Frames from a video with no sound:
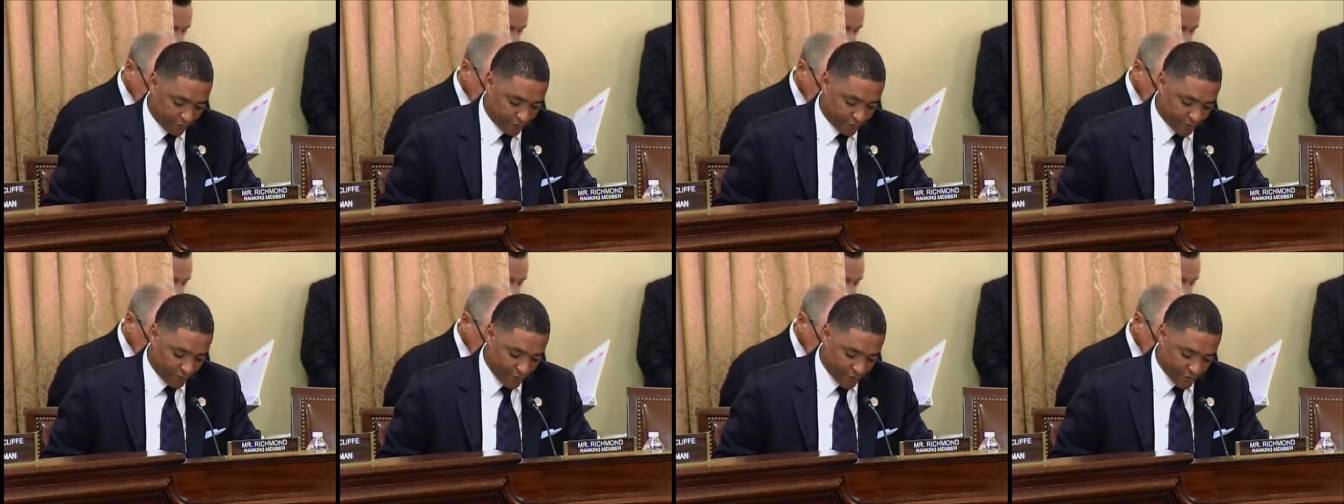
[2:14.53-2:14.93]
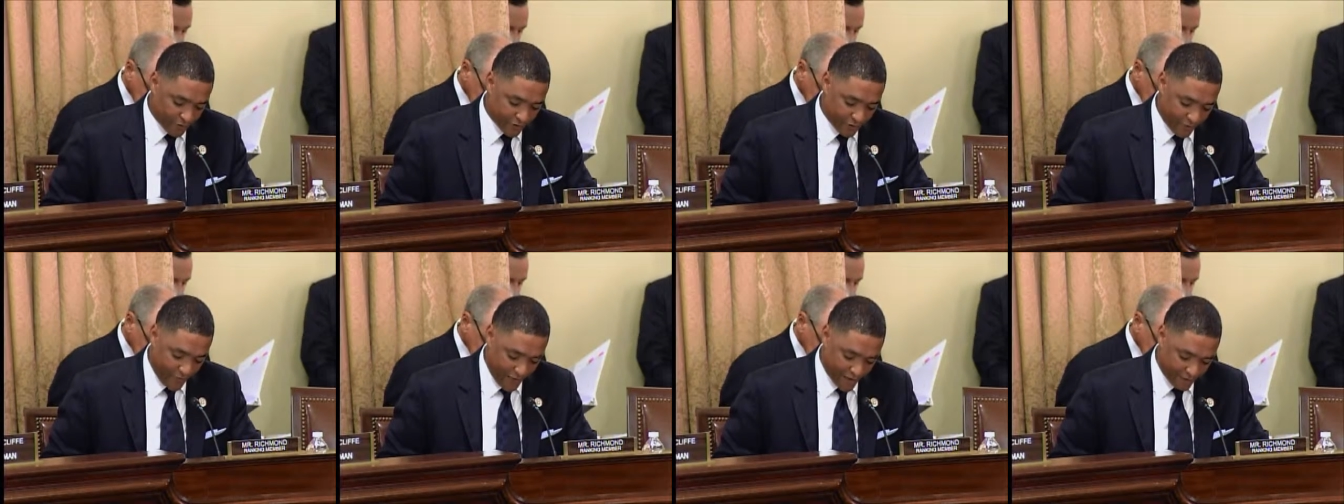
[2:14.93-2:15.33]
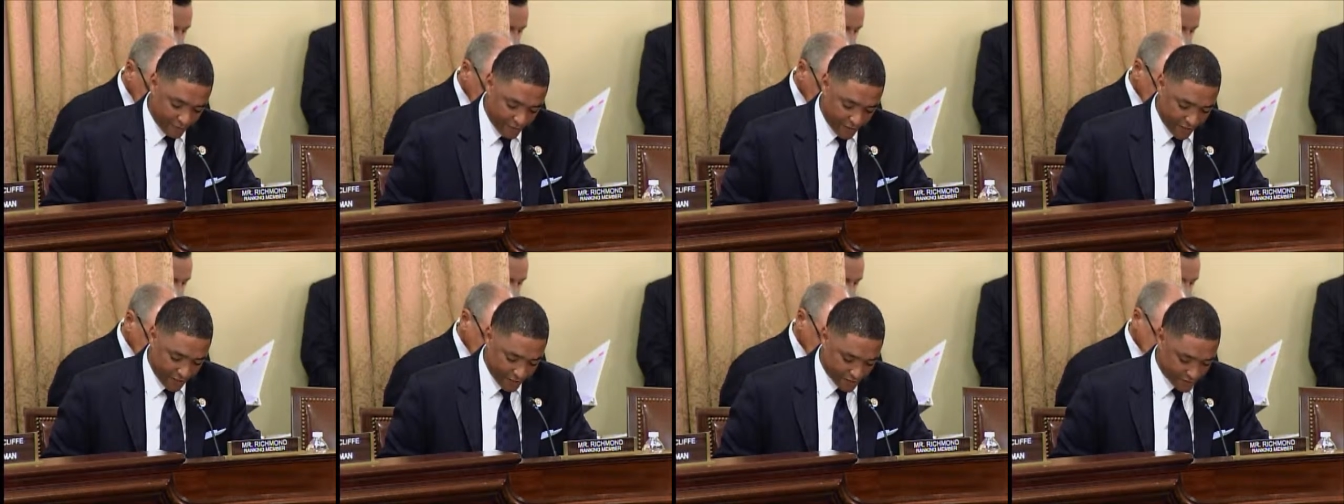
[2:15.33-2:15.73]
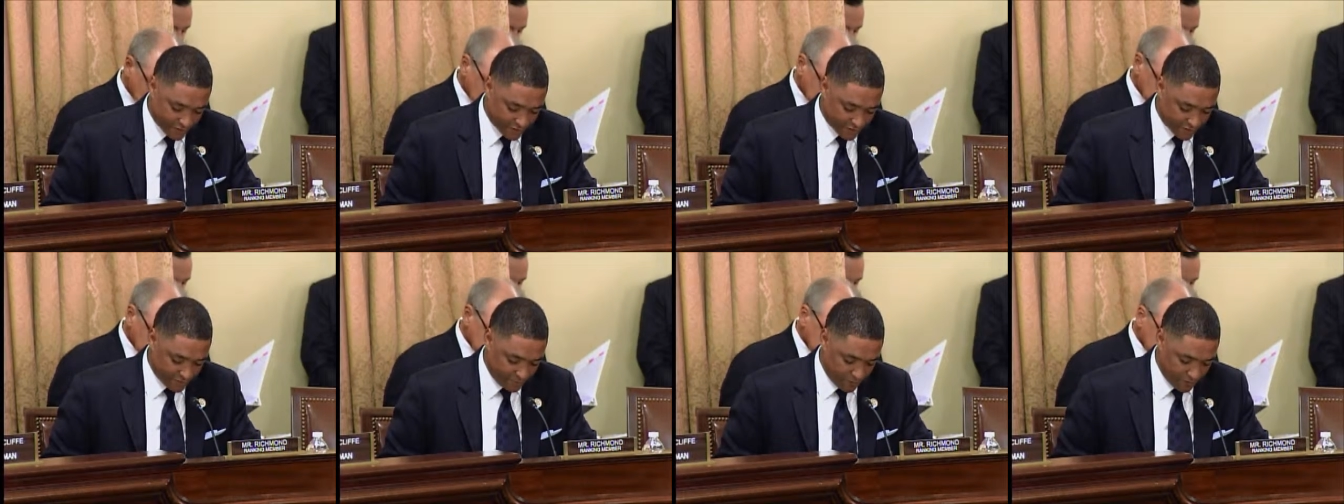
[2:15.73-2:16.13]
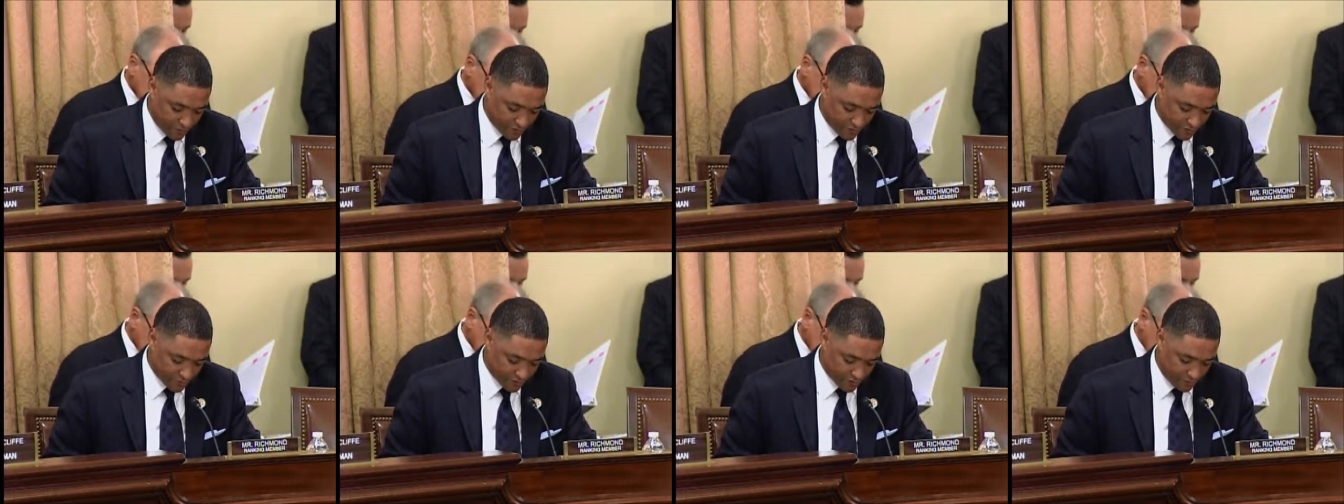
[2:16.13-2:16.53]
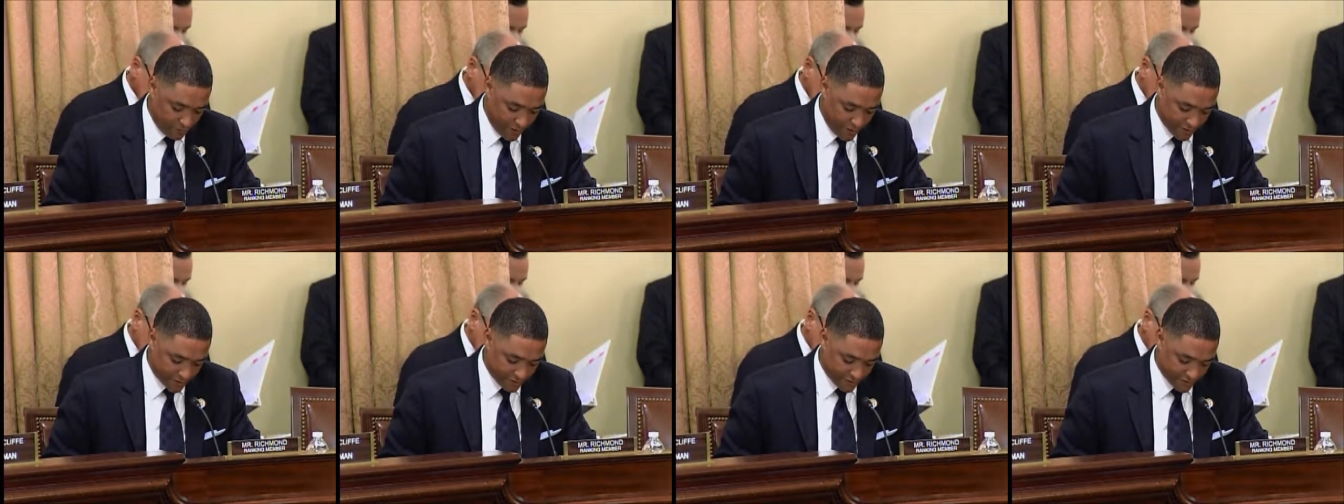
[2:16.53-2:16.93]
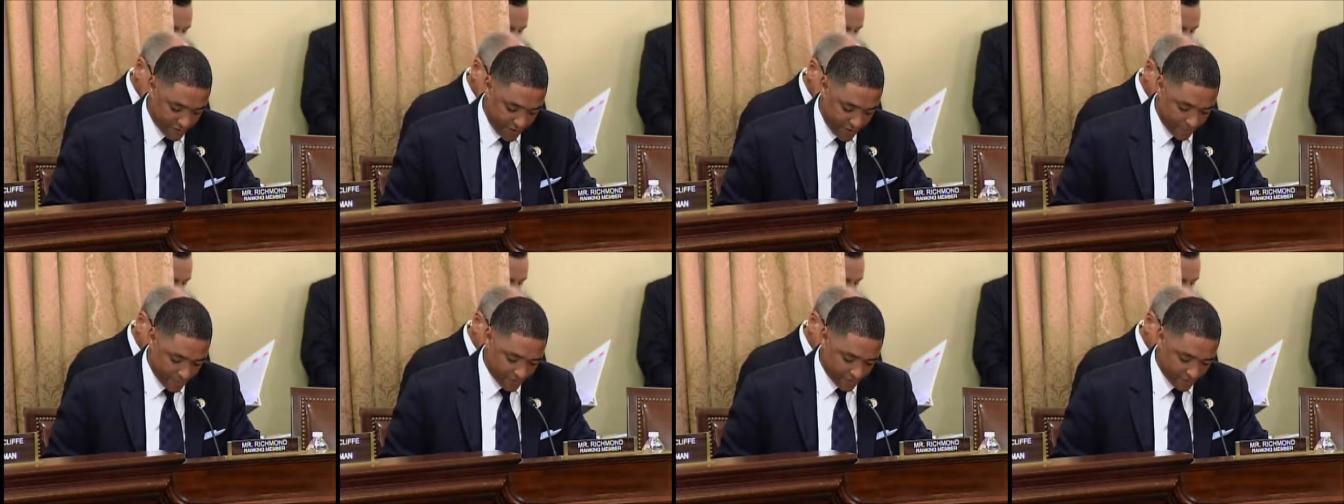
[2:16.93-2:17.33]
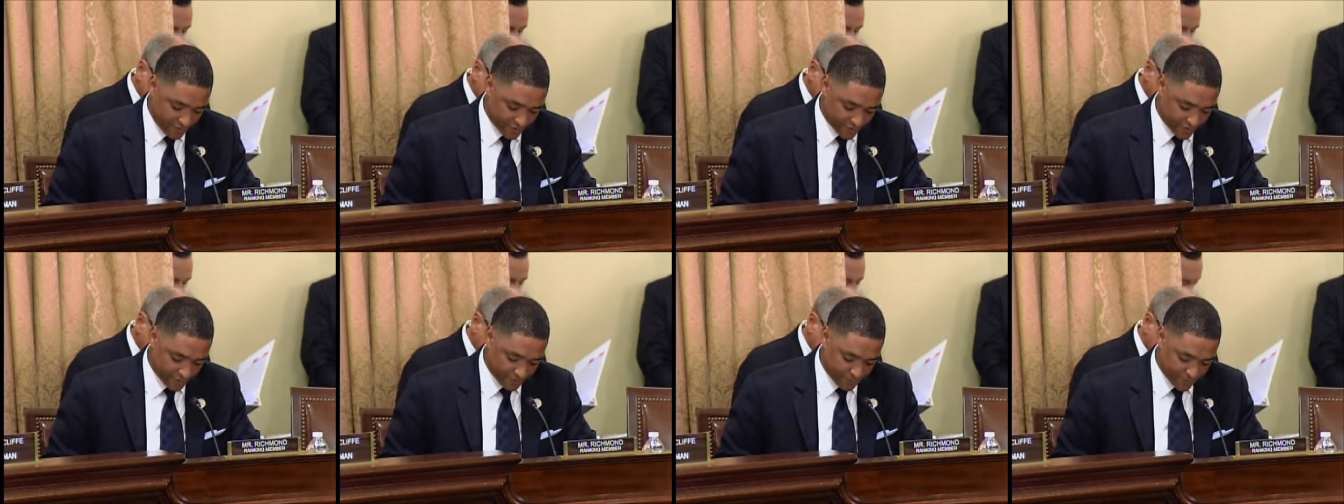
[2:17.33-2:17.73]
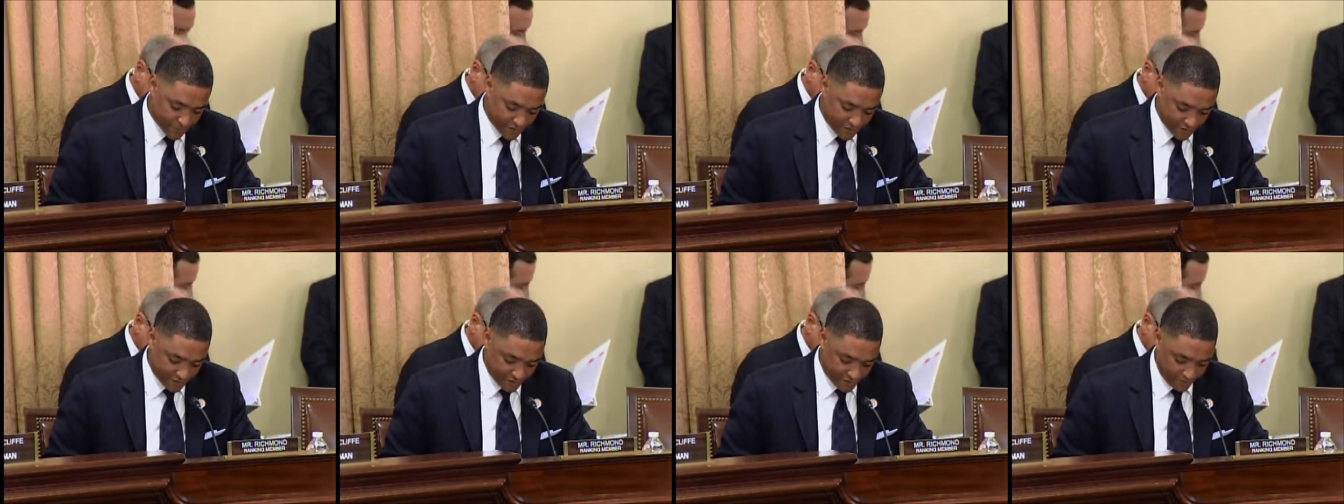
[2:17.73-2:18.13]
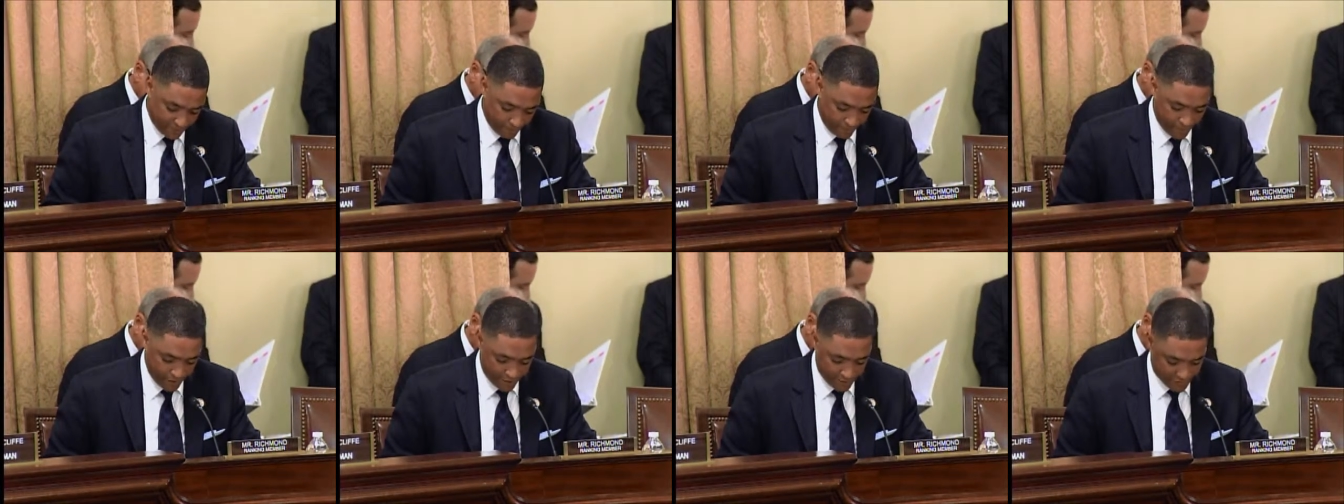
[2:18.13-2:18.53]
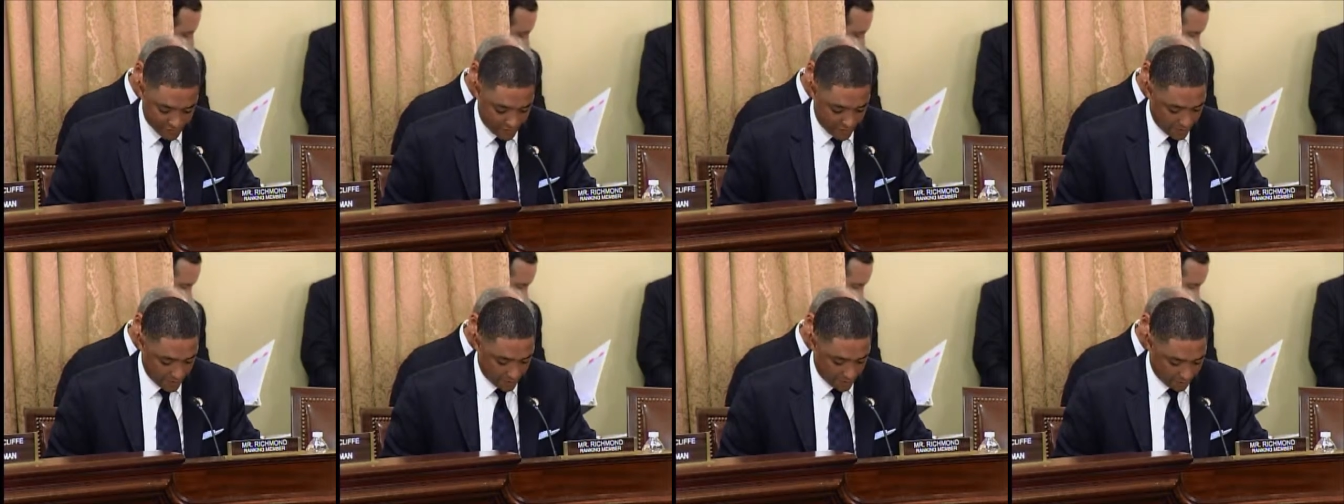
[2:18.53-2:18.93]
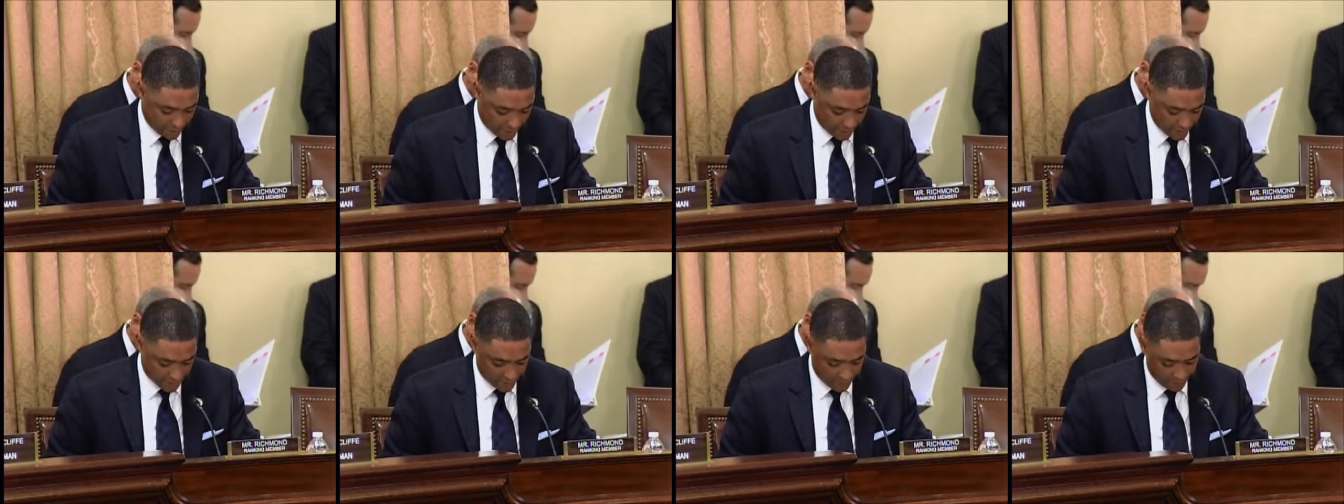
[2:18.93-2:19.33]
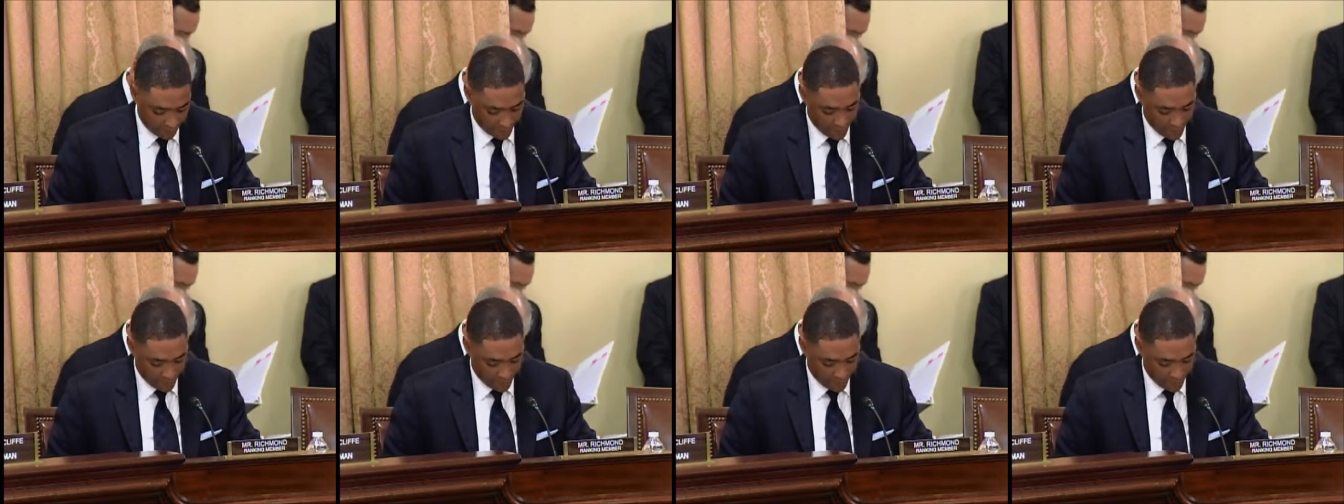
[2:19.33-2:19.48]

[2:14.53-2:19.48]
Further, a lot of money has been spent to respond to cyber events and persistent cyber threats.